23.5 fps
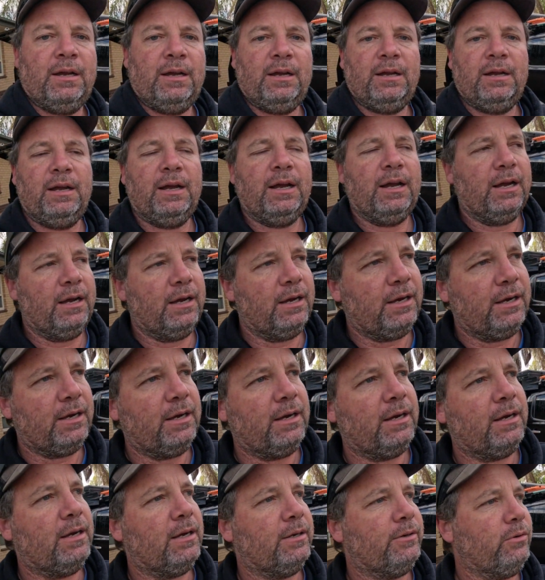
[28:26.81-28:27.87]

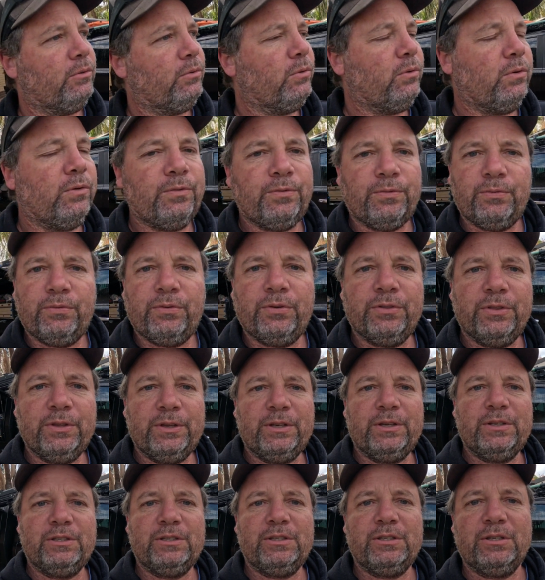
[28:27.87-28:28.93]
Hahndorth, I
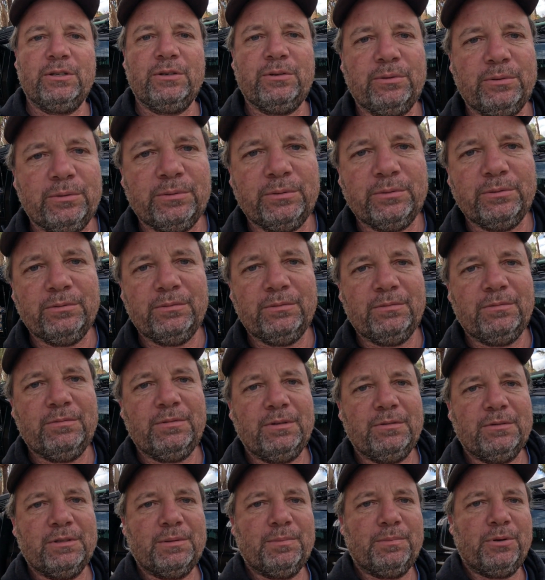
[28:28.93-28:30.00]
think it's called.
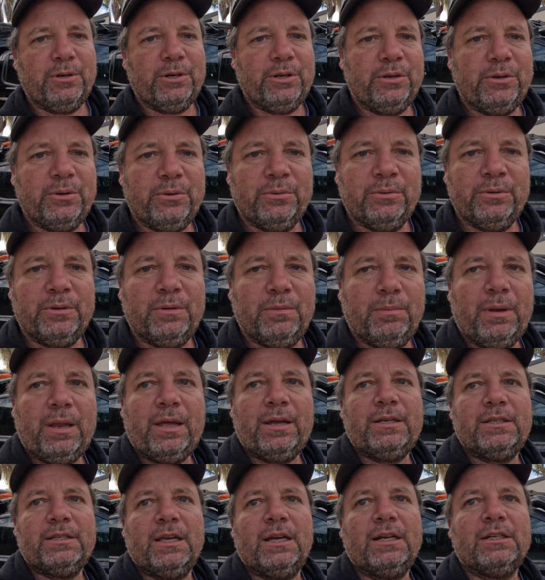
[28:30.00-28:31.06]
It's a pretty cool little
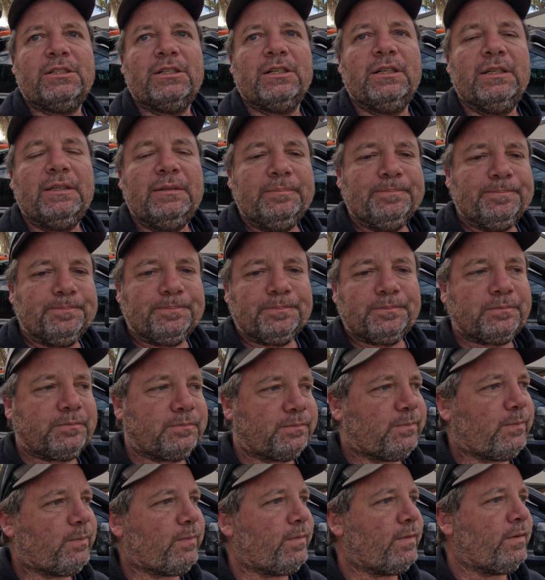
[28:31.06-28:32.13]
place actually.
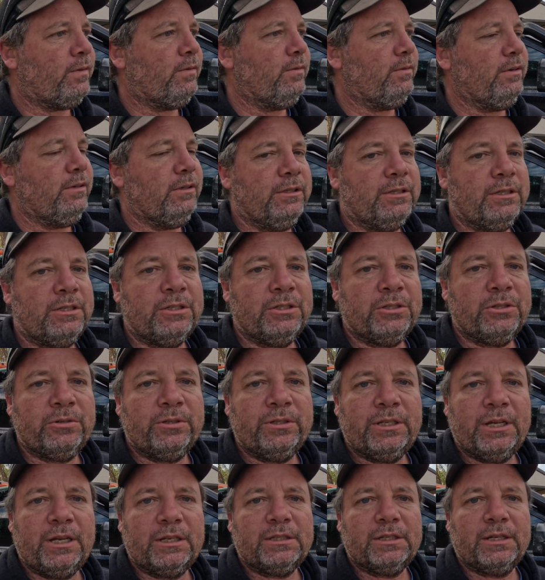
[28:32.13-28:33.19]
Really enjoyed
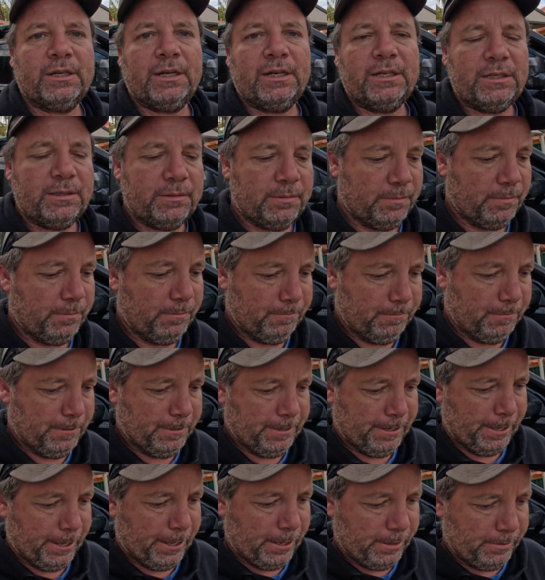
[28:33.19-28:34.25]
that today. But
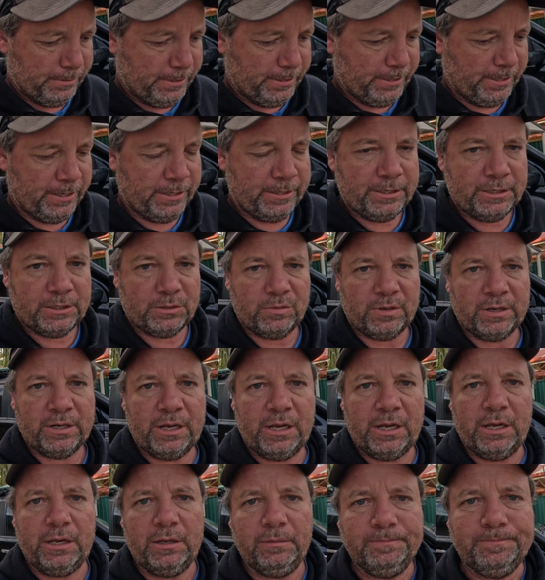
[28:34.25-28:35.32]
I'm going to end this one
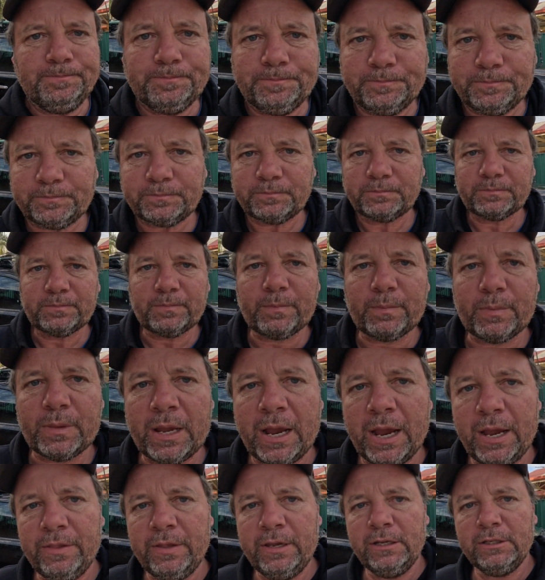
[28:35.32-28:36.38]
here,
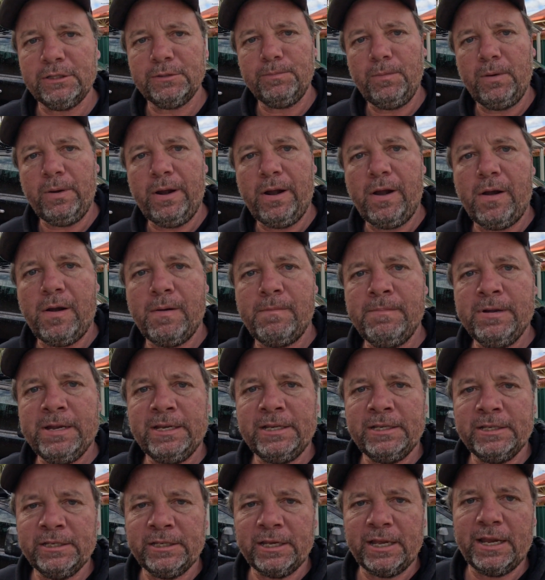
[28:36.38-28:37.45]
and then tomorrow I'm
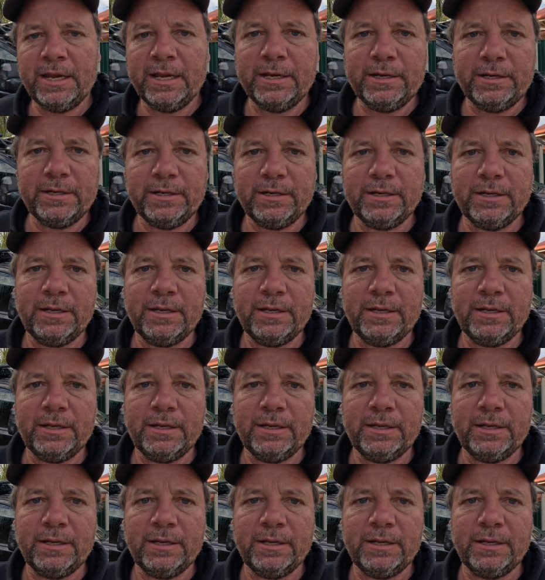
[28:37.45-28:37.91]
meeting Dan